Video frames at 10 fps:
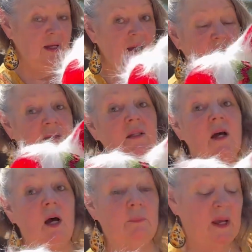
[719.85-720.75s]
And I did
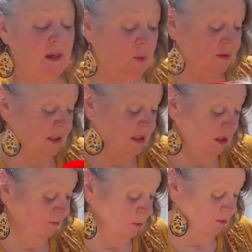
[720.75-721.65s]
not pay what they
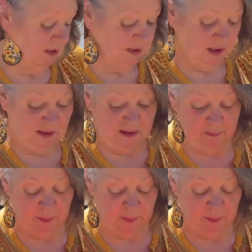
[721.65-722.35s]
sell for retail, I can